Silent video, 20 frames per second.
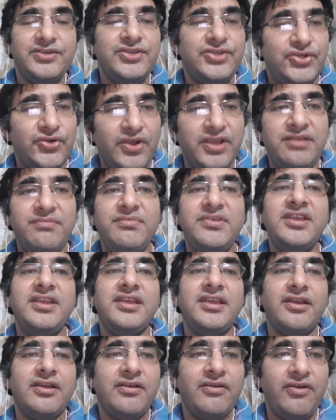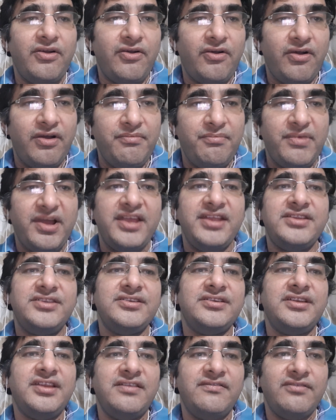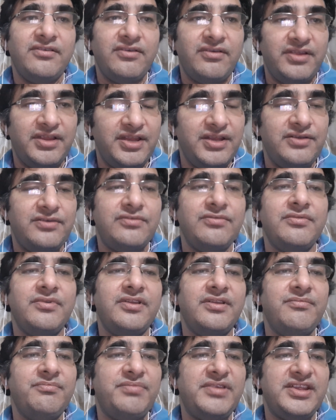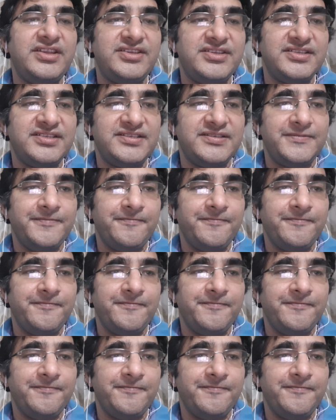Join me on my journey in pages.